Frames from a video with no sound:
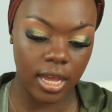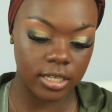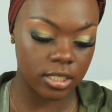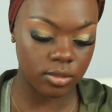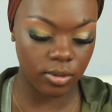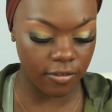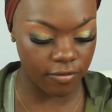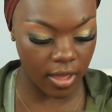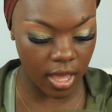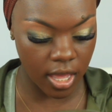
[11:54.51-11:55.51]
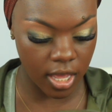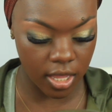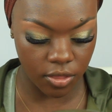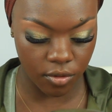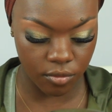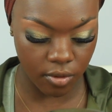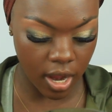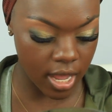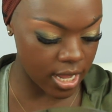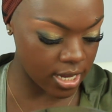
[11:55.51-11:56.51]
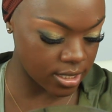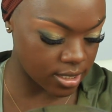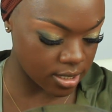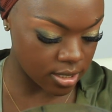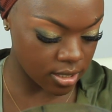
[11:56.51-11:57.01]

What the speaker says: I just want to find the right,